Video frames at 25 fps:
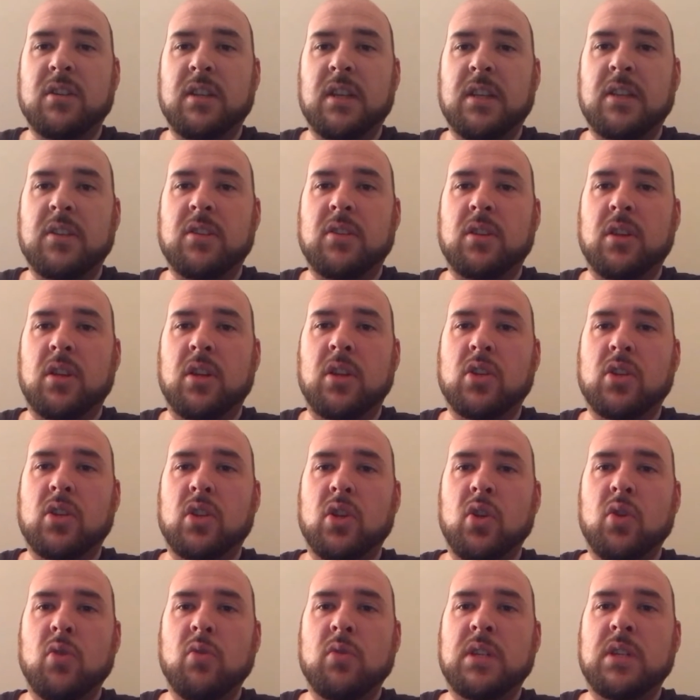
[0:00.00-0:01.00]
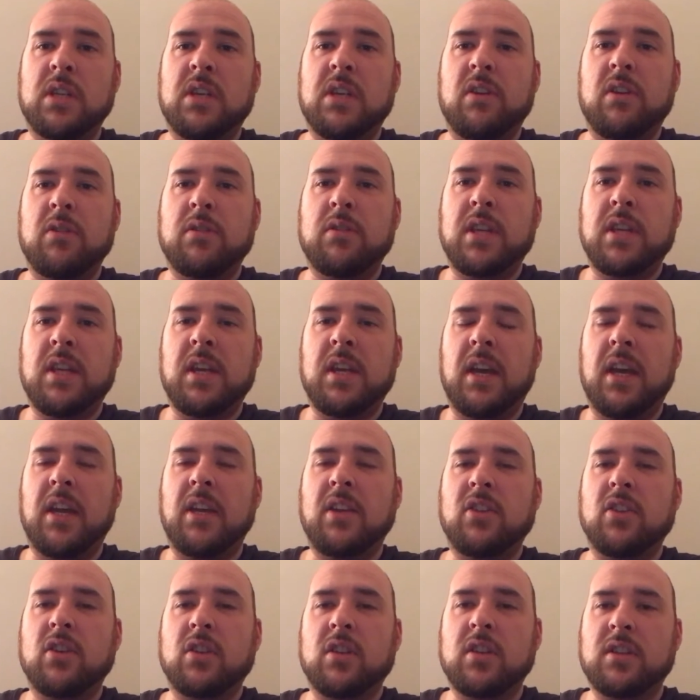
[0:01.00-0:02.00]
That's
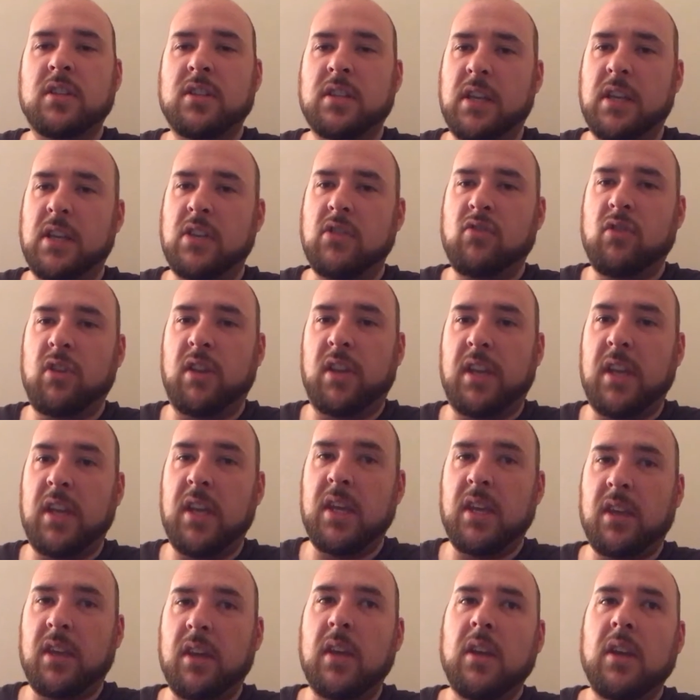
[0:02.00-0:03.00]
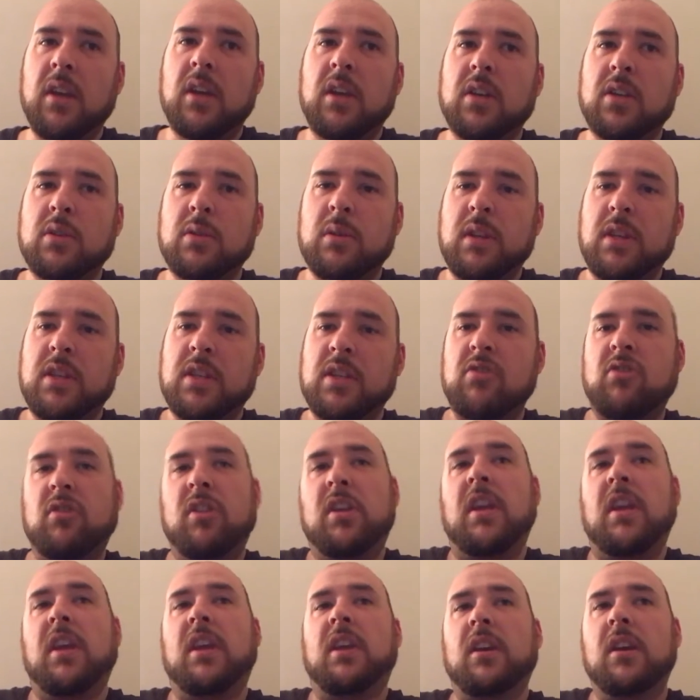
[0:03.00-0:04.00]
20th Century Geek. 20th Century
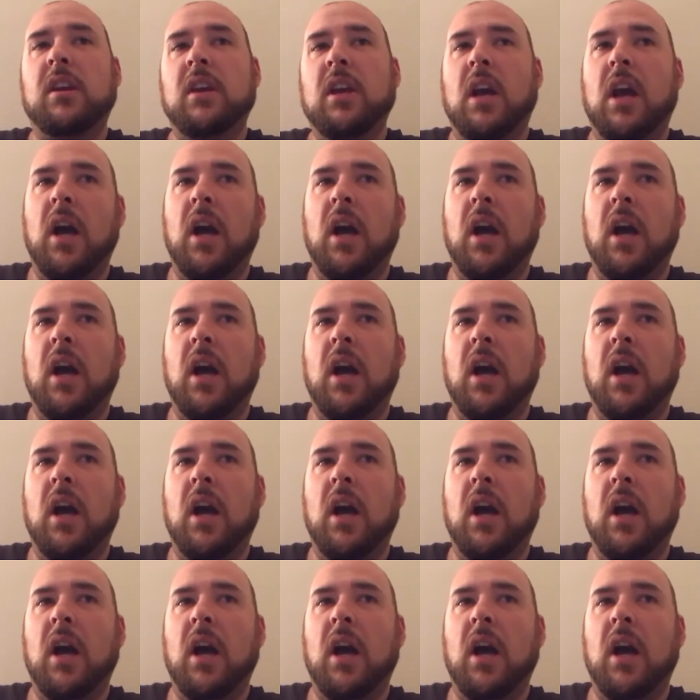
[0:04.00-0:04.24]
Geek.